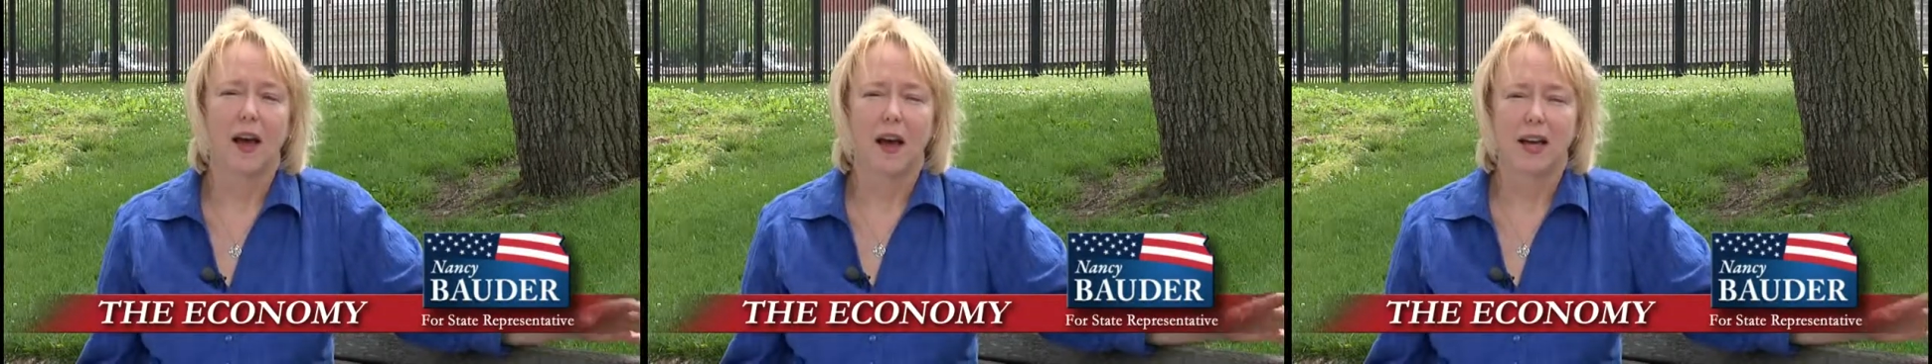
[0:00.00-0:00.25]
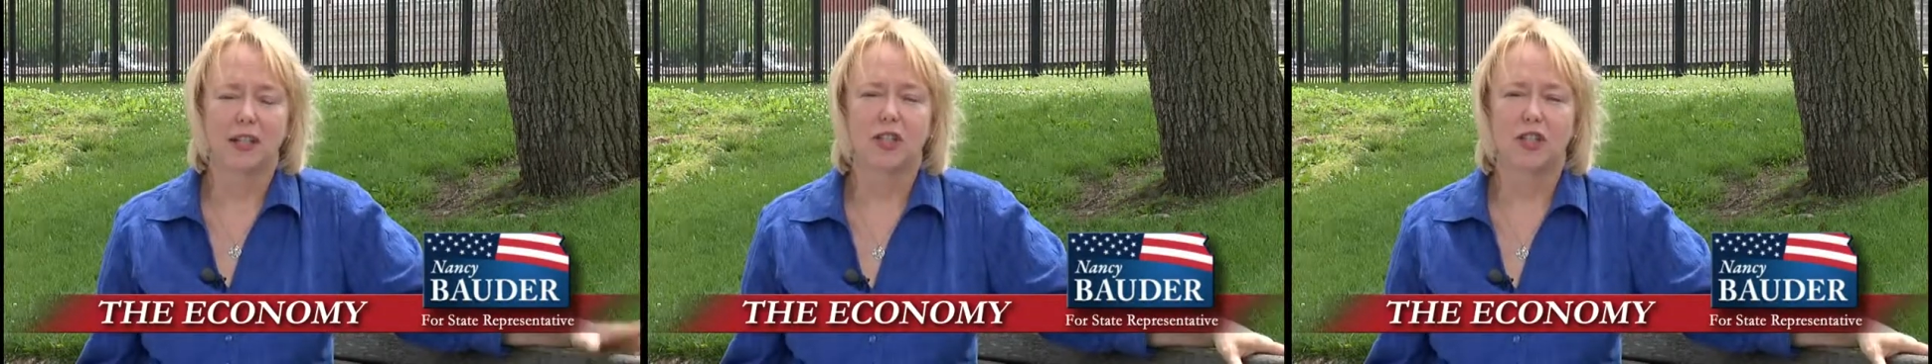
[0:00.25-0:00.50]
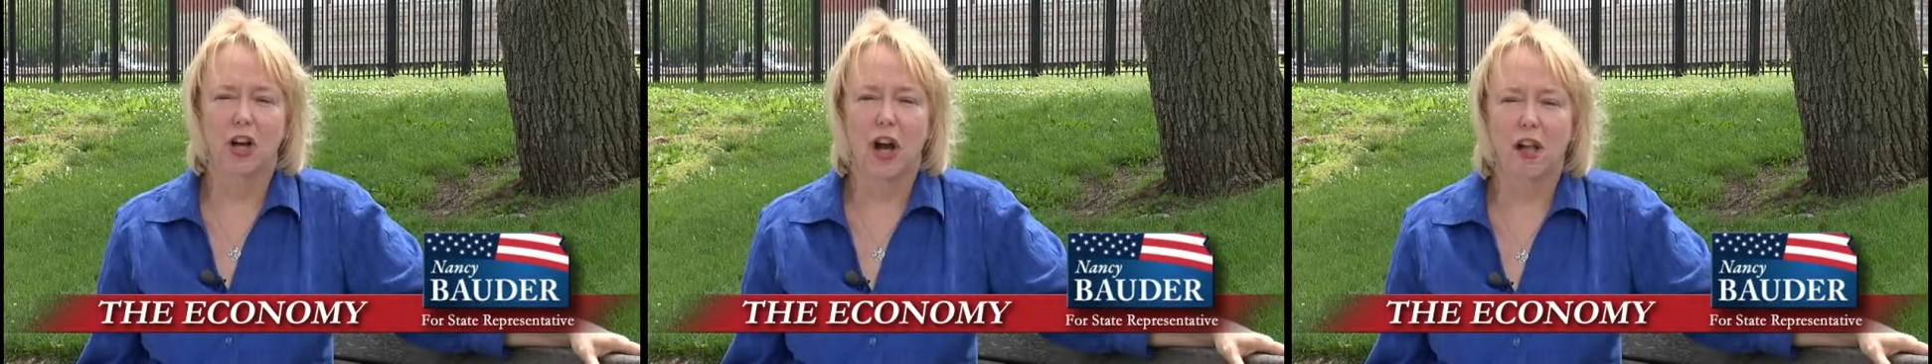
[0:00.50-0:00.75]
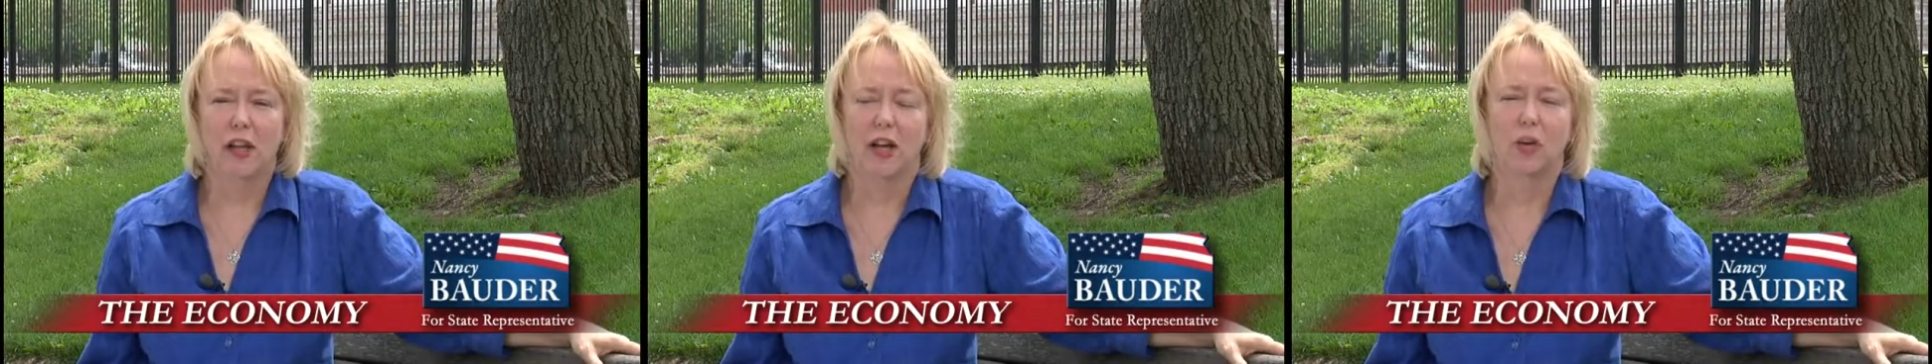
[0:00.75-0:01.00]
As a
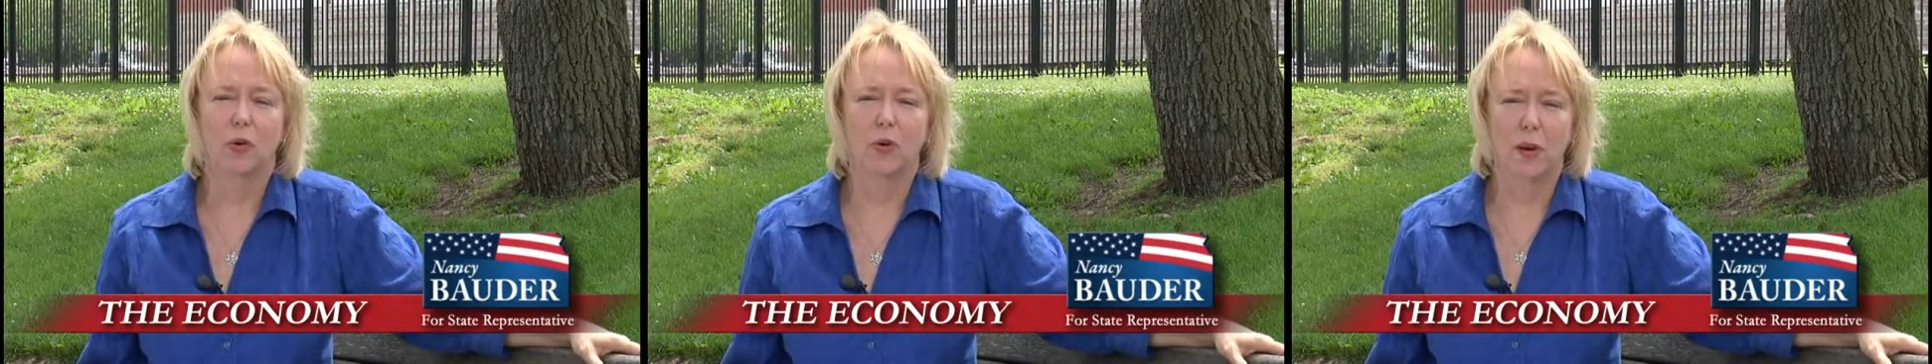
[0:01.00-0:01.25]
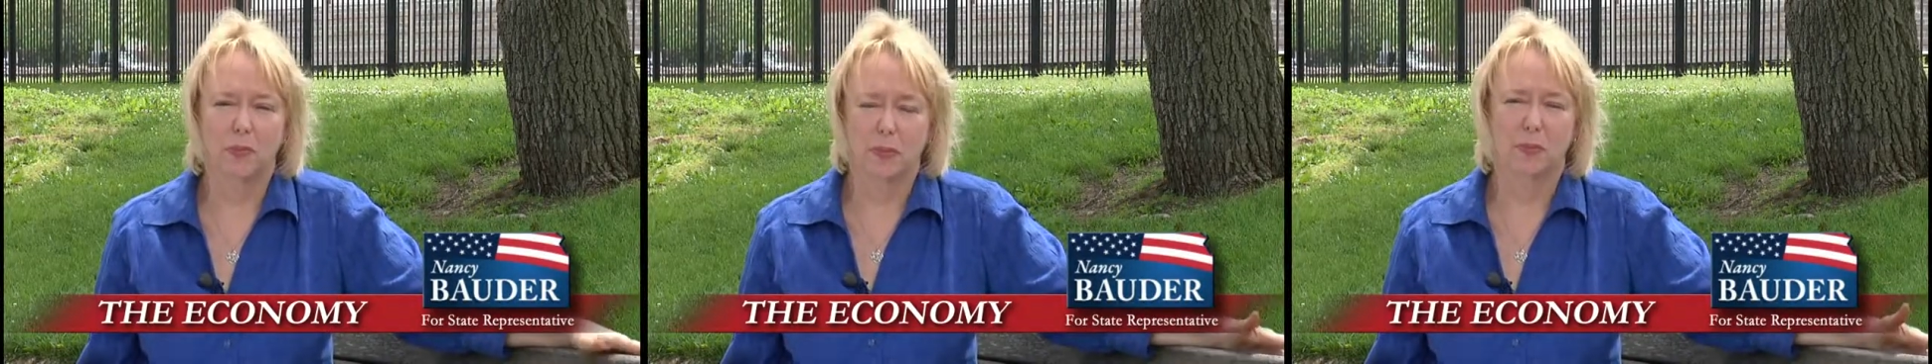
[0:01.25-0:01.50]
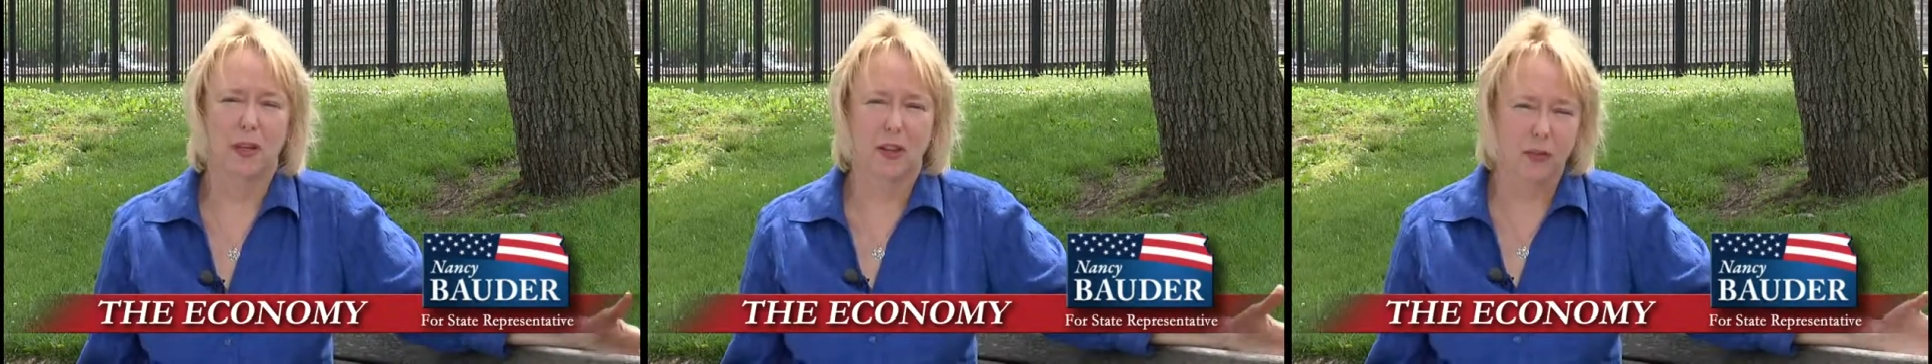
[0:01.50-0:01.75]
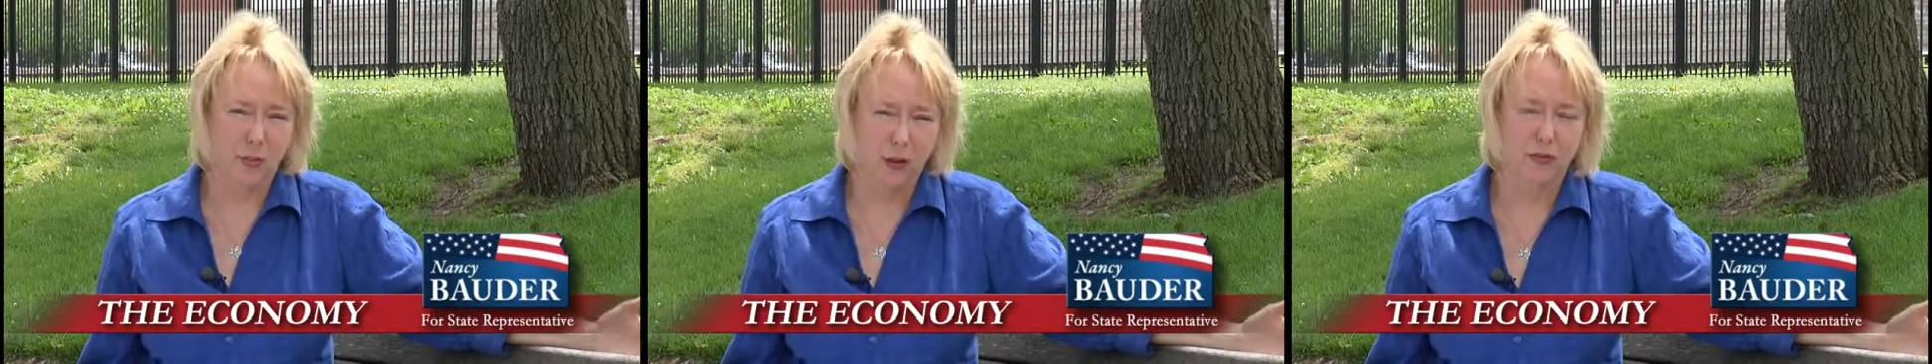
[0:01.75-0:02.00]
child, I grew up to be
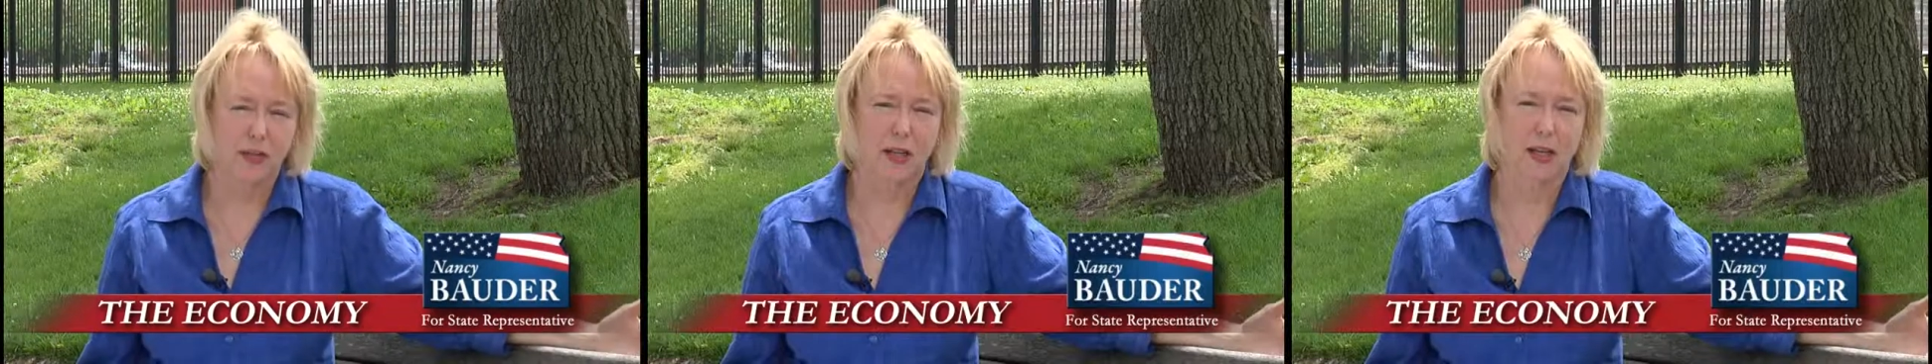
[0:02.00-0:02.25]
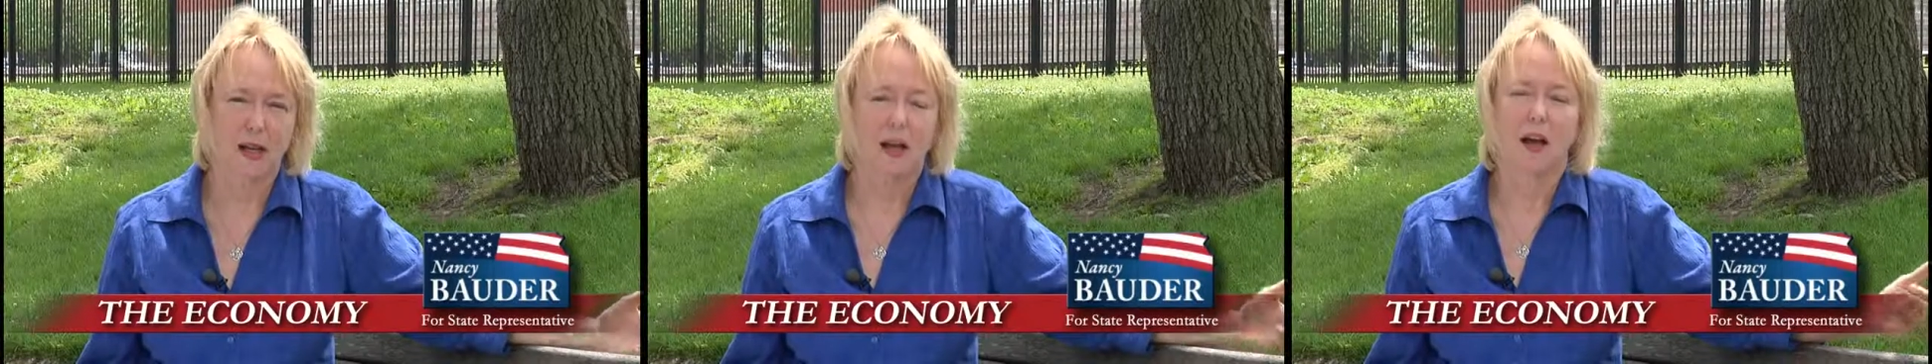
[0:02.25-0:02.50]
thrifty,